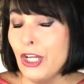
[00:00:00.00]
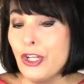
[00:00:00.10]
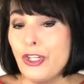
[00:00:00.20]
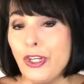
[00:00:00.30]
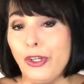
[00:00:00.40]

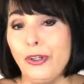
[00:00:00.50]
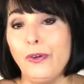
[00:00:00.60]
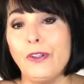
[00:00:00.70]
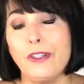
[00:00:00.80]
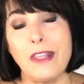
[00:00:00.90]

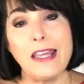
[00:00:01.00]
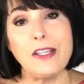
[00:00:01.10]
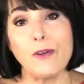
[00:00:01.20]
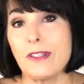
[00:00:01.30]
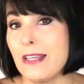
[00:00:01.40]
2, they
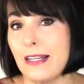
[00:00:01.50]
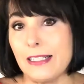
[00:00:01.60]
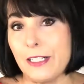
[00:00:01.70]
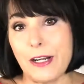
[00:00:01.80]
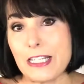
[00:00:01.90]
don't set
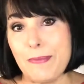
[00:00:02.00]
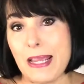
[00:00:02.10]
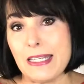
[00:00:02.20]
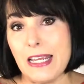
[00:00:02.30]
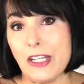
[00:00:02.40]
clear
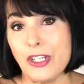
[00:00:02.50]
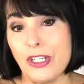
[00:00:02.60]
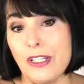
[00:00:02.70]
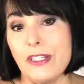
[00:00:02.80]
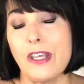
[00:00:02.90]

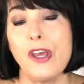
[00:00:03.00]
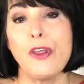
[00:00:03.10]
expectations;